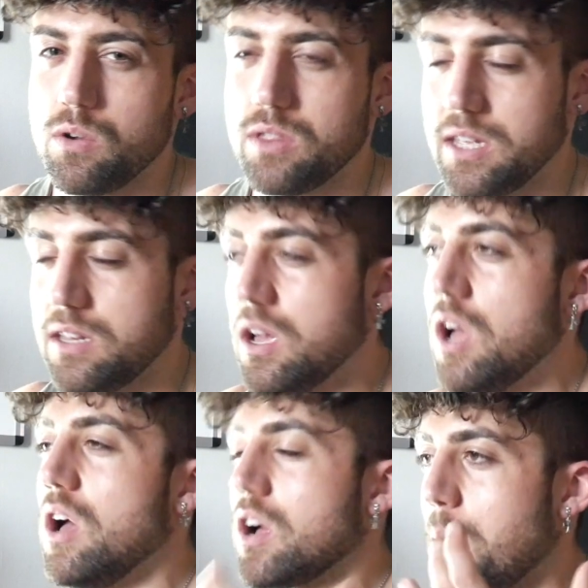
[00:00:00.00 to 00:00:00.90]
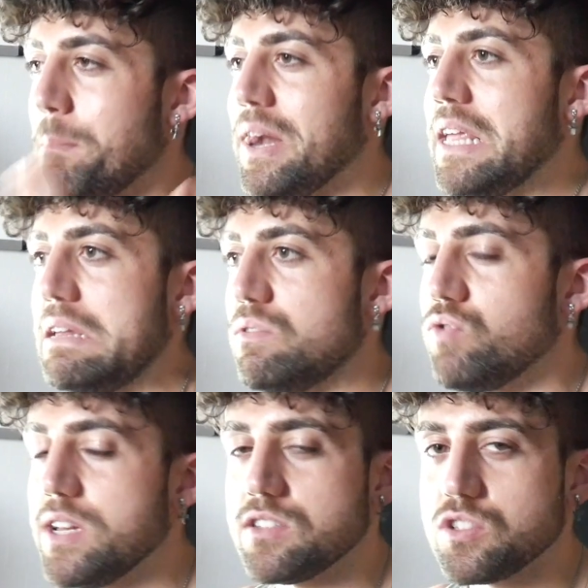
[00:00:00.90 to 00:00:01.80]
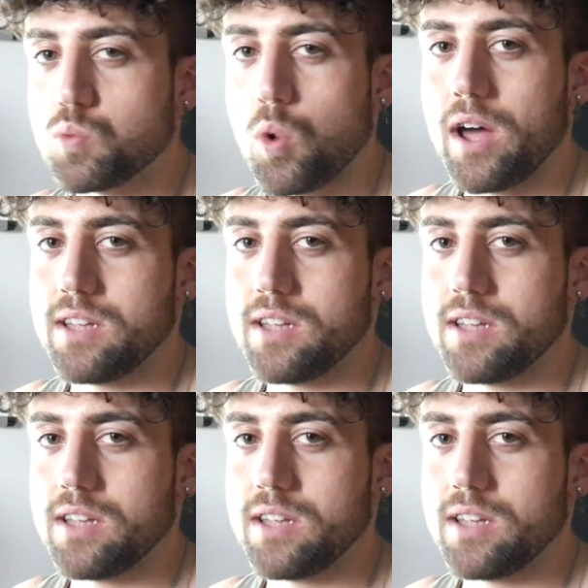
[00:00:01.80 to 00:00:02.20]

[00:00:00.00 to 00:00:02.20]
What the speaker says: the complete reasons why.